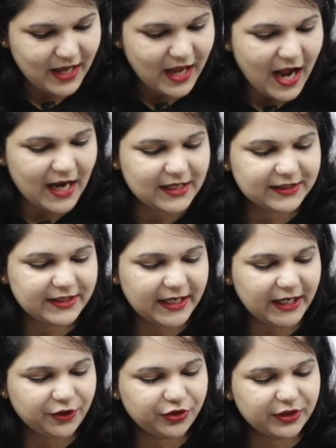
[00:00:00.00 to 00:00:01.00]
I'll
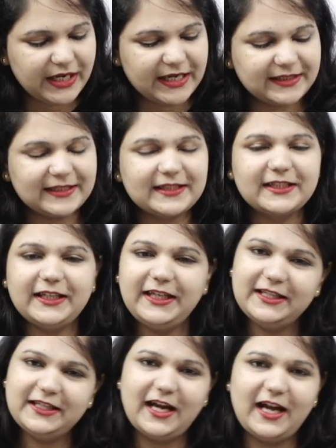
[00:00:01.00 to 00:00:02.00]
take you to the next
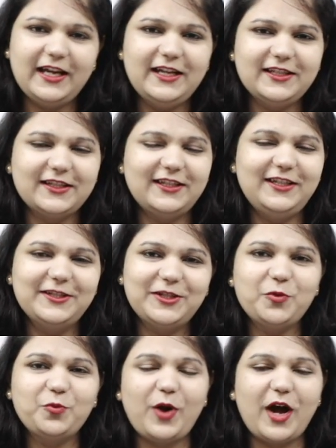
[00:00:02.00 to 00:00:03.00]
screen, guys, an
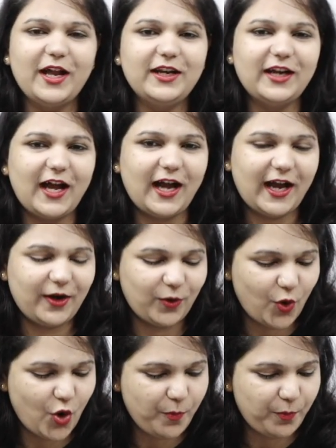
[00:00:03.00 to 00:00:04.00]
easy one. I
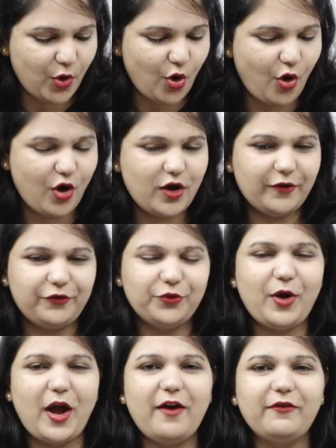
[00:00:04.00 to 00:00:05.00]
hope all of
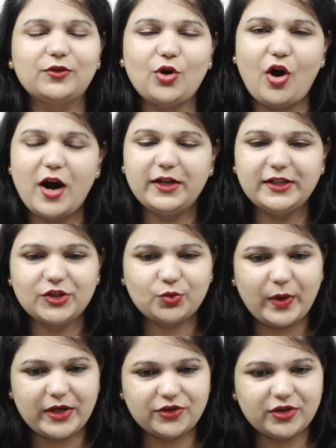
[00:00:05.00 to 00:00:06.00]
you have got this
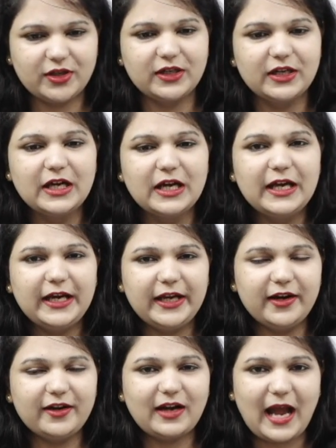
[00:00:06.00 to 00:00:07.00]
question in
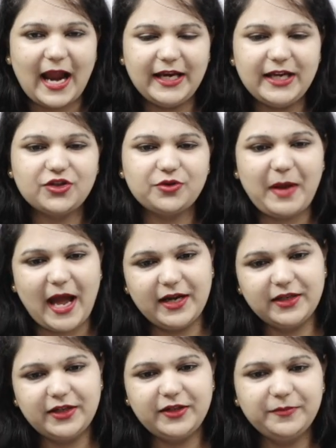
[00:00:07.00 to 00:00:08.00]
a right
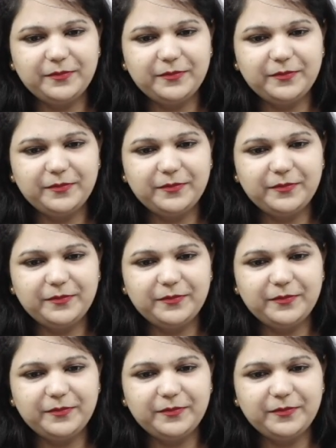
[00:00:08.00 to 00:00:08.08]
manner.